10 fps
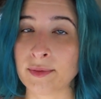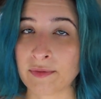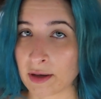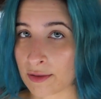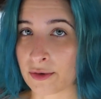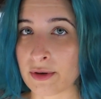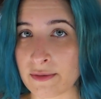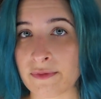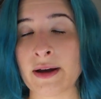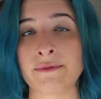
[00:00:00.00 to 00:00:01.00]
we've got a
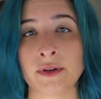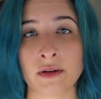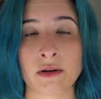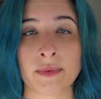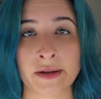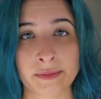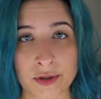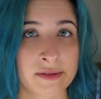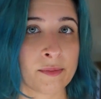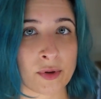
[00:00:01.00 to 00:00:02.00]
35-foot long bus,
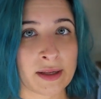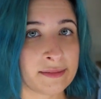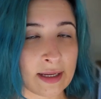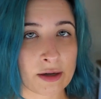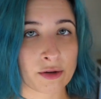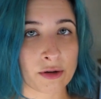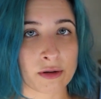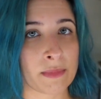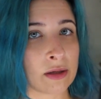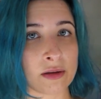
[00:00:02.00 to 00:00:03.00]
which is a pretty
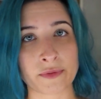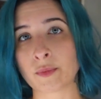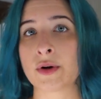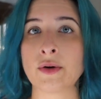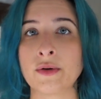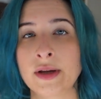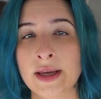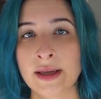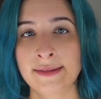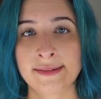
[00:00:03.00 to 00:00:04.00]
standard middle of the road
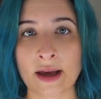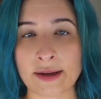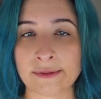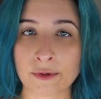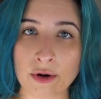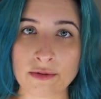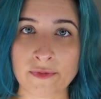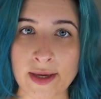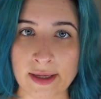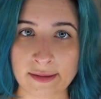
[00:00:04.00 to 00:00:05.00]
size for
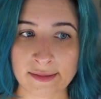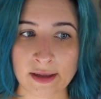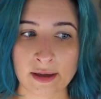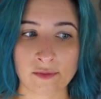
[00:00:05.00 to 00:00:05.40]
RVs.